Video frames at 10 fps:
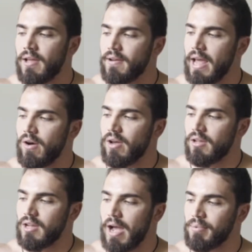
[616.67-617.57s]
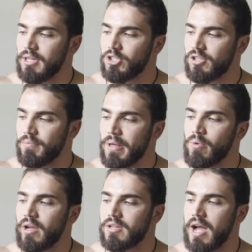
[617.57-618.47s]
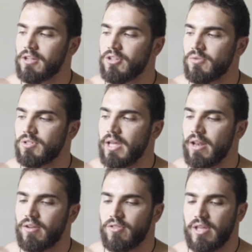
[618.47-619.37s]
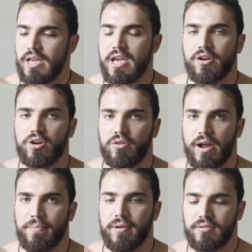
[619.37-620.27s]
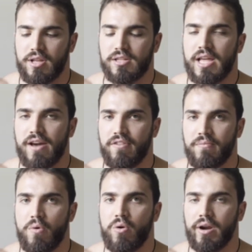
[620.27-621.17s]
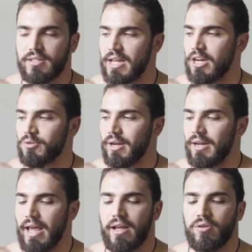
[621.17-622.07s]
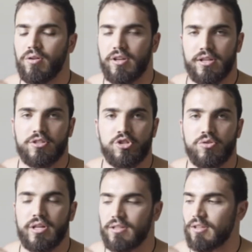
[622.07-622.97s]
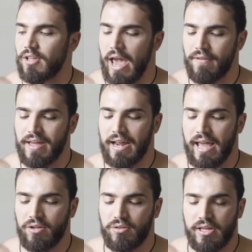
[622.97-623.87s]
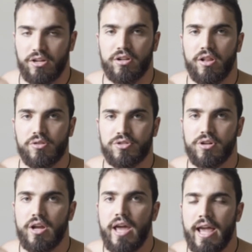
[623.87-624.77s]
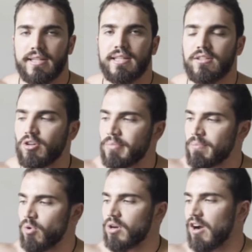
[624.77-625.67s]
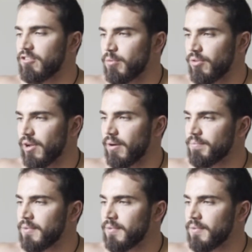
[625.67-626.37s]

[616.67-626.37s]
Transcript: Now in competition, the people I talk to is that the inner grip does have a more exaggerated angle, and you can have that angle in closer, and it's a little bit more comfortable there.